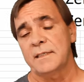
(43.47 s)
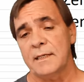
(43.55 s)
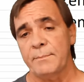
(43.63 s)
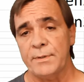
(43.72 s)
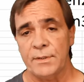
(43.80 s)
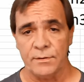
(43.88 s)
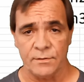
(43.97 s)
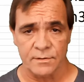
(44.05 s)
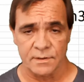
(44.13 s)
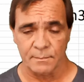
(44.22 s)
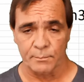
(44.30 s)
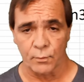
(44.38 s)
this is
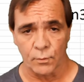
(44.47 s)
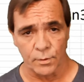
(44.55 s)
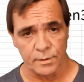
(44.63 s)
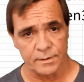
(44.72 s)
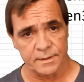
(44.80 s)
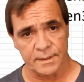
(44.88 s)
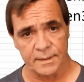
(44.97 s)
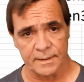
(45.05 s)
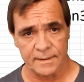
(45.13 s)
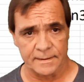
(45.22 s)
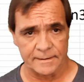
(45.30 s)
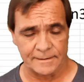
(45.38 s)
the CPU
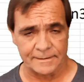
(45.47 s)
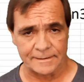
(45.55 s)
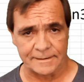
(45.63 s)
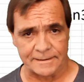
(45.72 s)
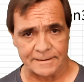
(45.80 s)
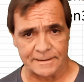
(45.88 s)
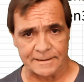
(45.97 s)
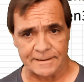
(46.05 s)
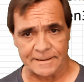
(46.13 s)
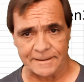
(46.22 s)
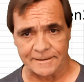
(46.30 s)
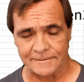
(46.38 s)
support
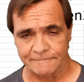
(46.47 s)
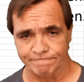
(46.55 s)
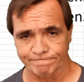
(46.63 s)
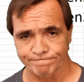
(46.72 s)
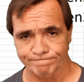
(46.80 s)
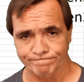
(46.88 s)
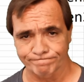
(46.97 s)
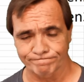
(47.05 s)
on